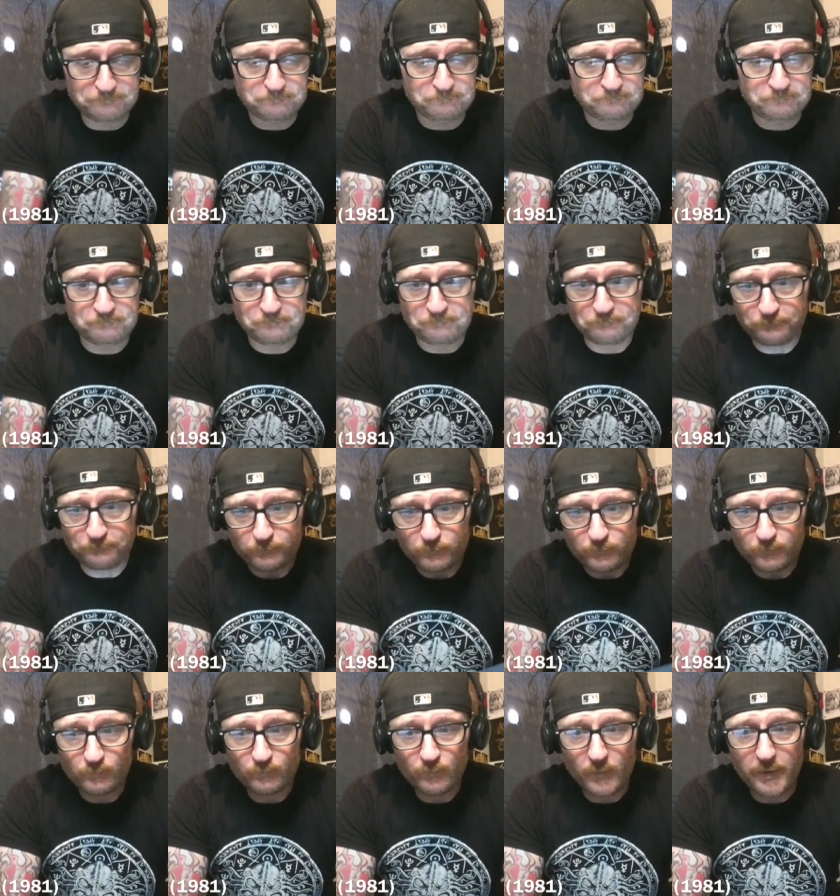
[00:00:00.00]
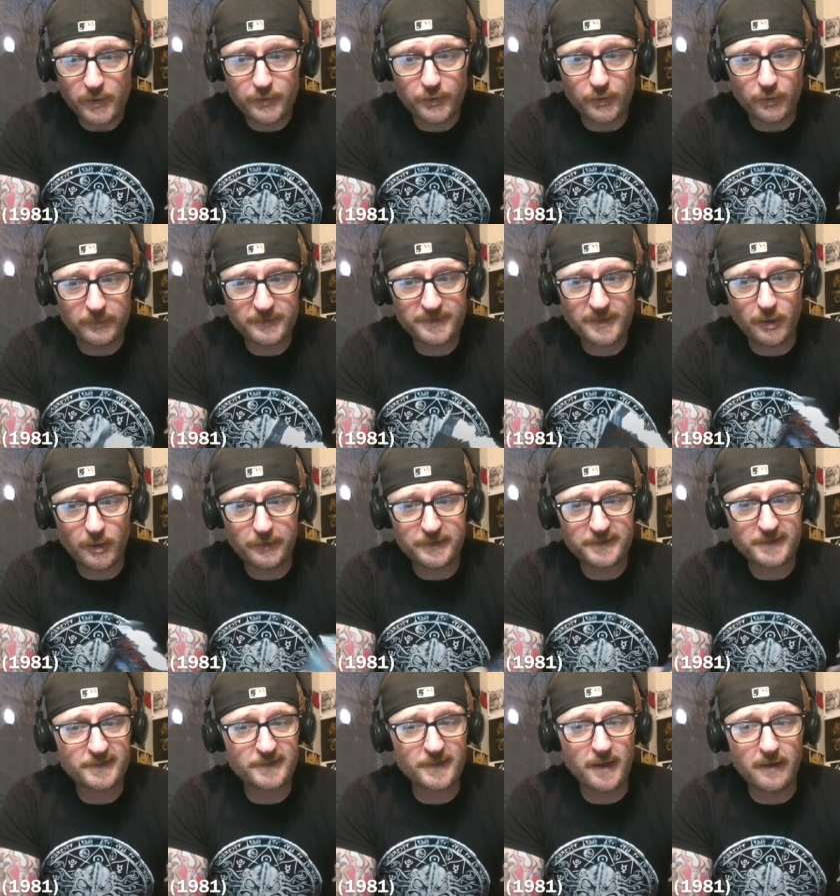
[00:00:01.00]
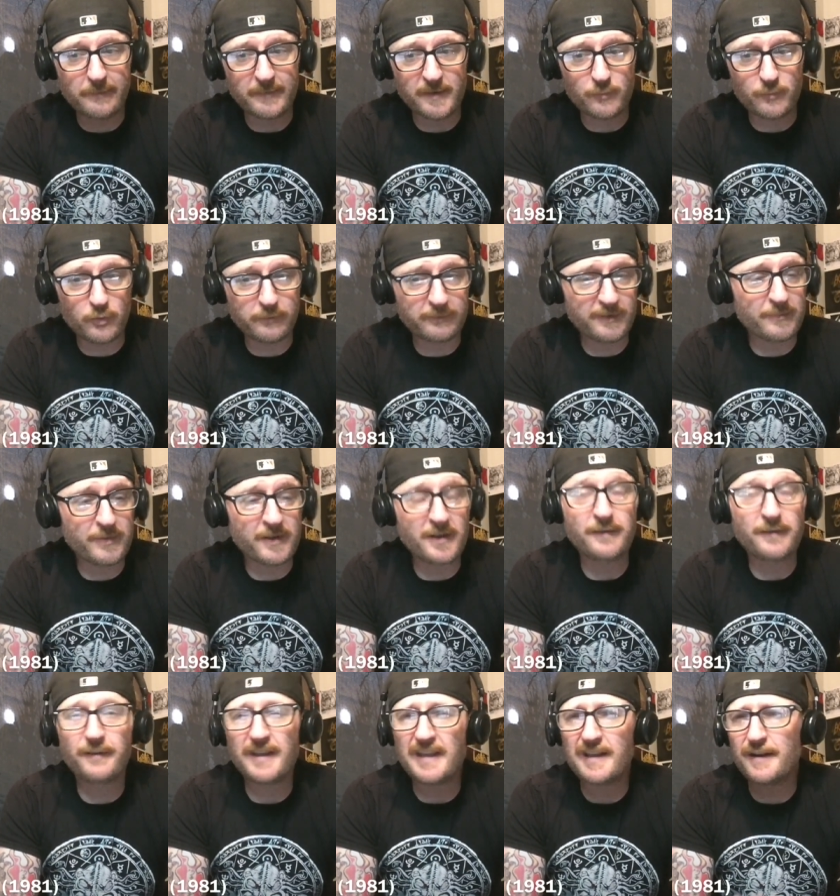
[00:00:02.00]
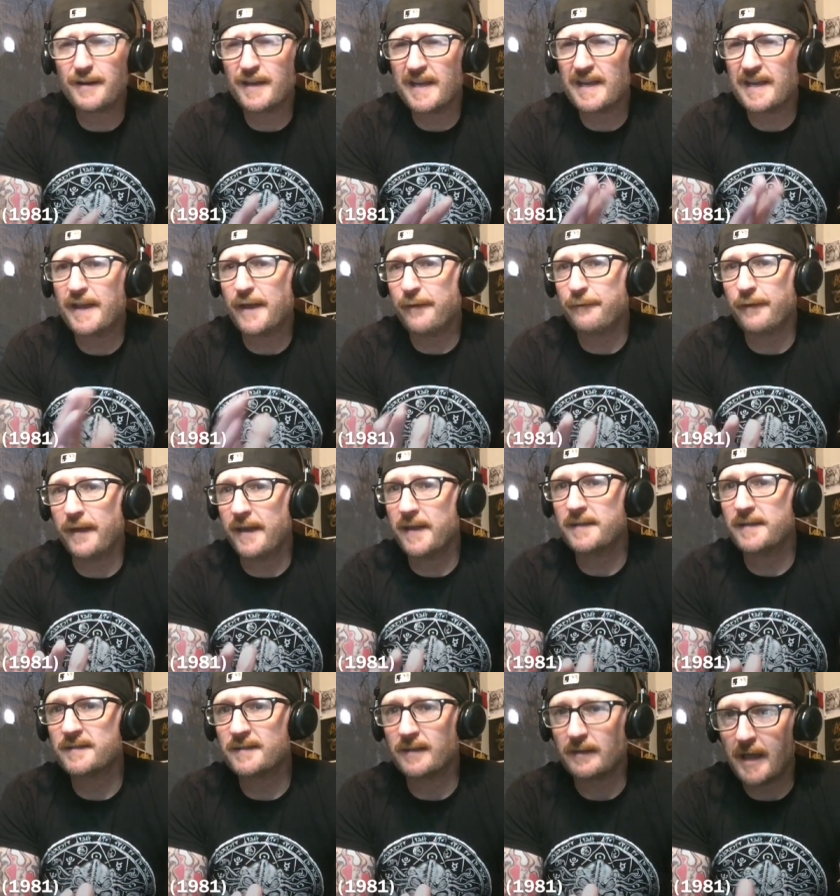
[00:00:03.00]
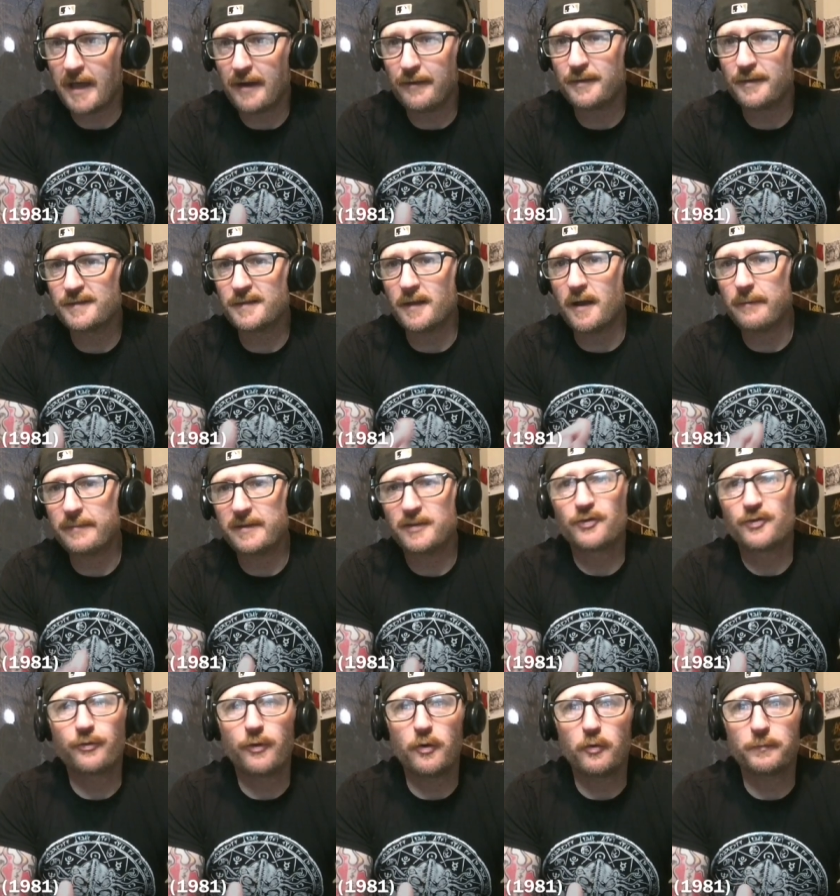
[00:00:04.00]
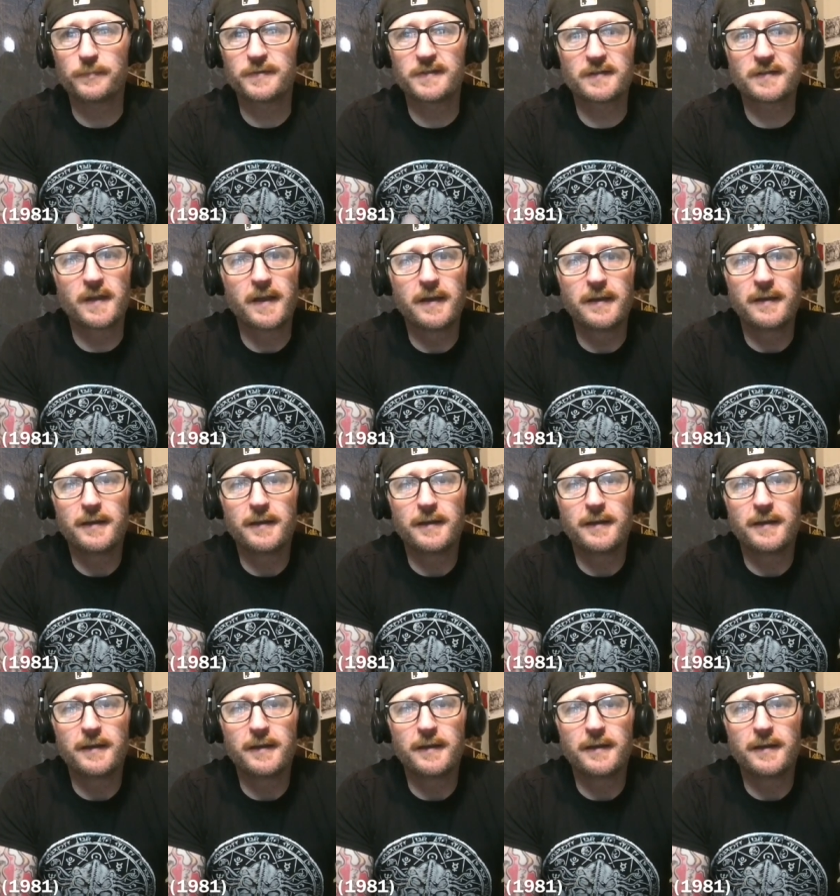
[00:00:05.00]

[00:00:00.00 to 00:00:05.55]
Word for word: you can almost call this a zombie movie, but it, it, it, evades a lot of the zombie tropes.